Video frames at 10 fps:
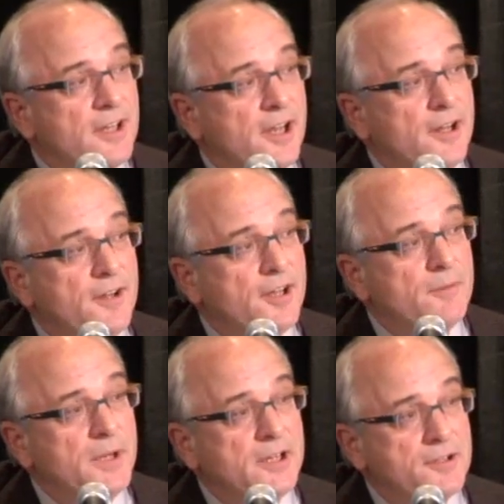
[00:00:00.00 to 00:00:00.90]
and
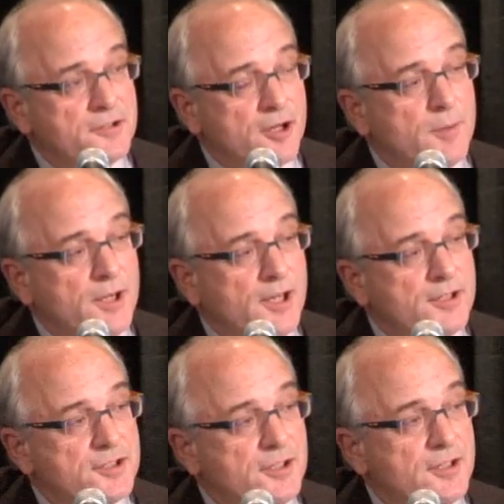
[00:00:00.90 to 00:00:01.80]
they'll make a
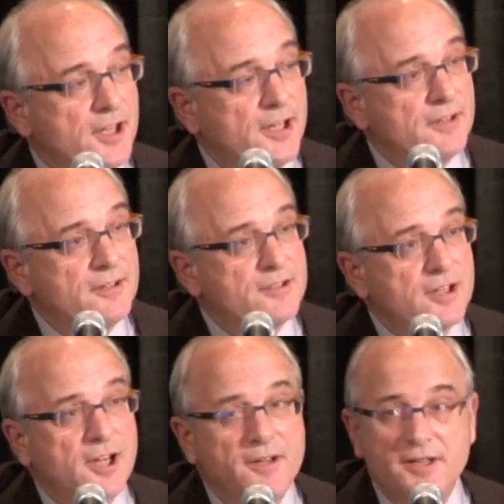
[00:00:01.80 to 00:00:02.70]
determination that the
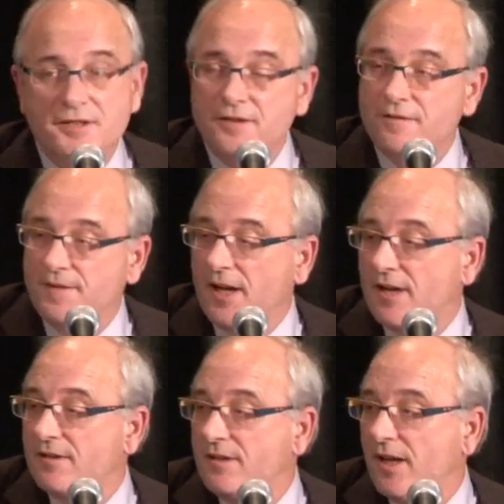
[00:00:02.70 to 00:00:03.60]
child is in fact